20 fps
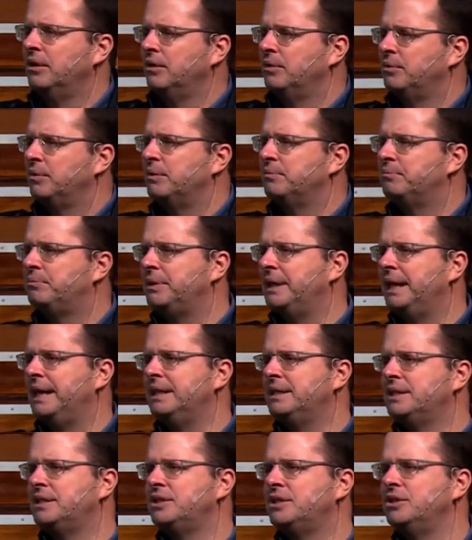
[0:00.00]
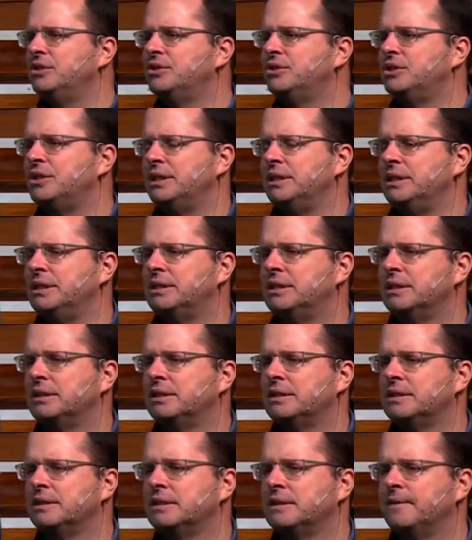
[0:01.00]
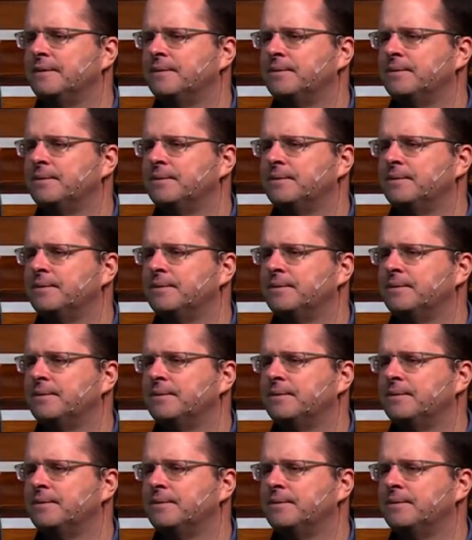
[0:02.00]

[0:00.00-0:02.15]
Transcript: We bless you, Jesus.